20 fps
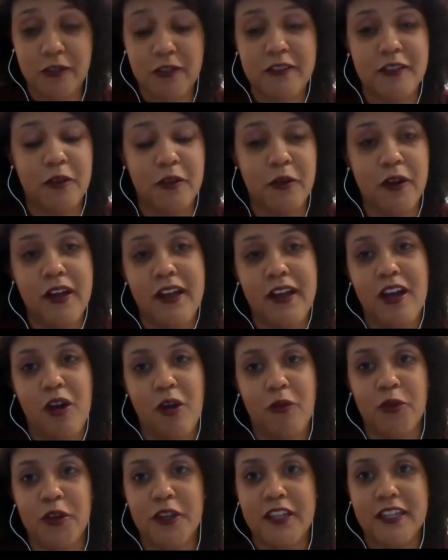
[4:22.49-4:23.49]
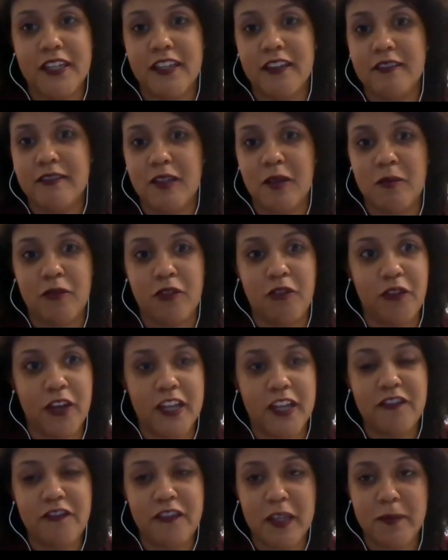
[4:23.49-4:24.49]
So we're getting some
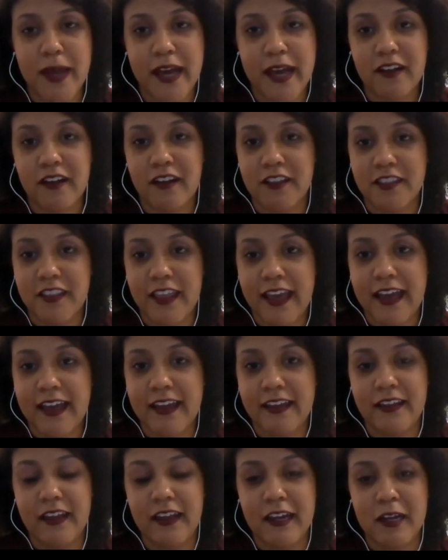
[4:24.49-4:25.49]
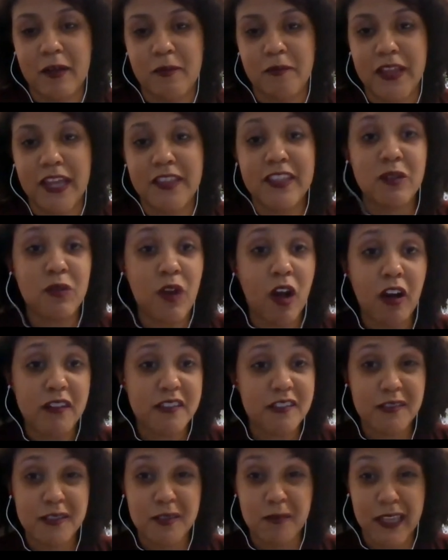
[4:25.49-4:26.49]
great feedback on that. And then
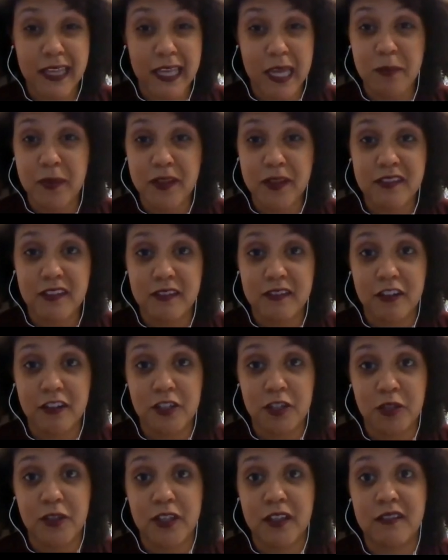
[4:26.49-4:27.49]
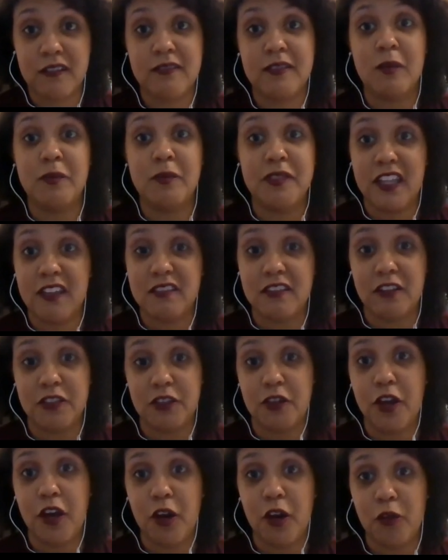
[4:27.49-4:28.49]
also some campuses are doing some things on
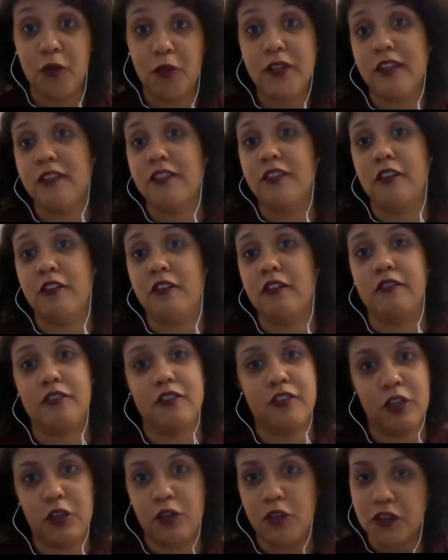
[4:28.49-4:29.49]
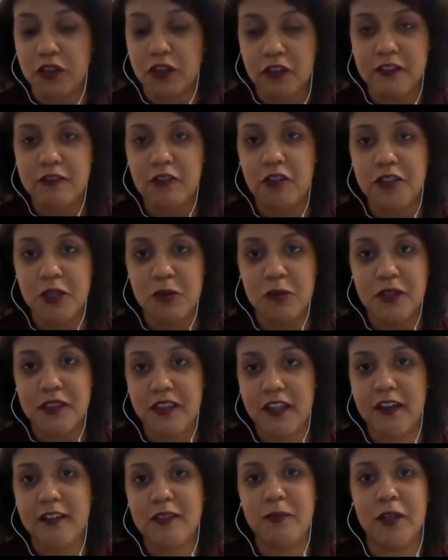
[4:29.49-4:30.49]
their own, and they're consulting with
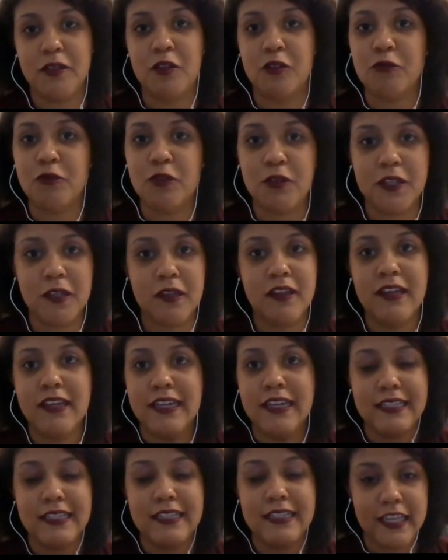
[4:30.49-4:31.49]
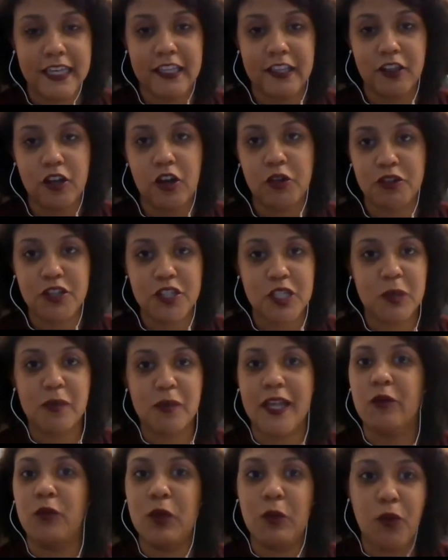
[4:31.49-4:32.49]
us, but they're really taking ownership,
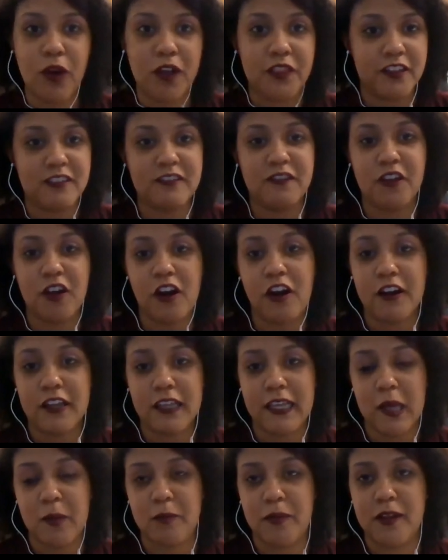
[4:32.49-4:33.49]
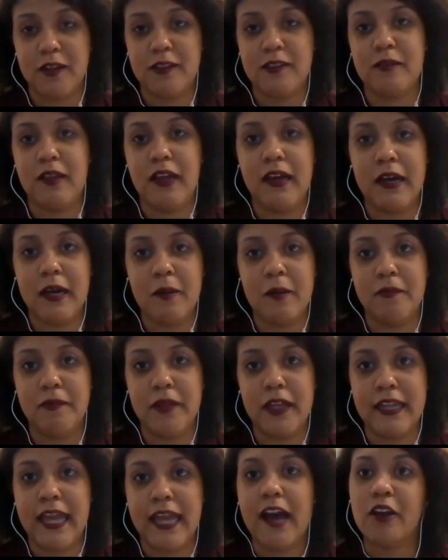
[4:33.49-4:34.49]
like we want this for our campus,
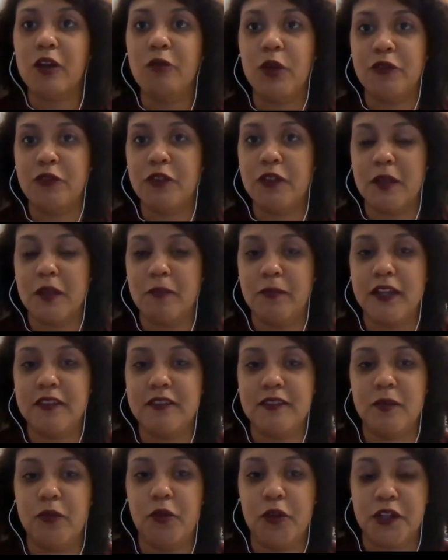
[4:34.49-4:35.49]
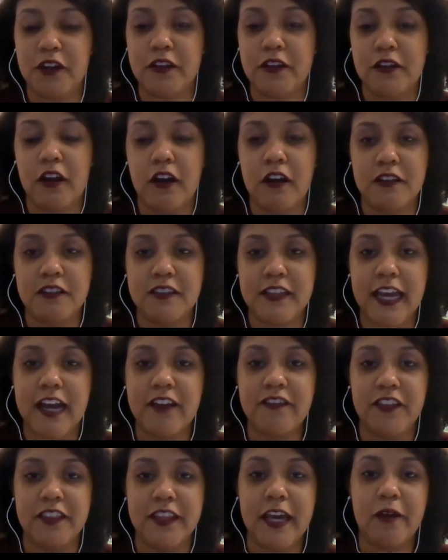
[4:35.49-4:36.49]
and how can we really best support our
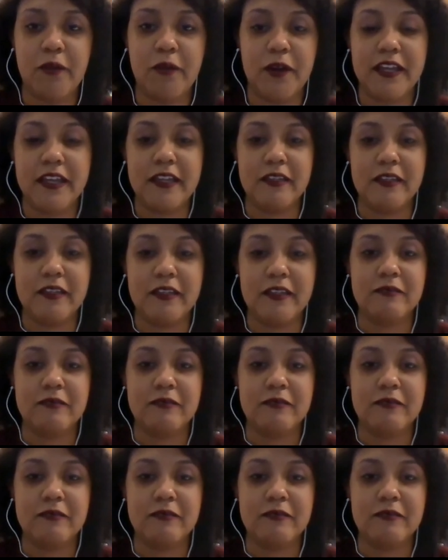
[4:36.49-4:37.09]
staff in that way.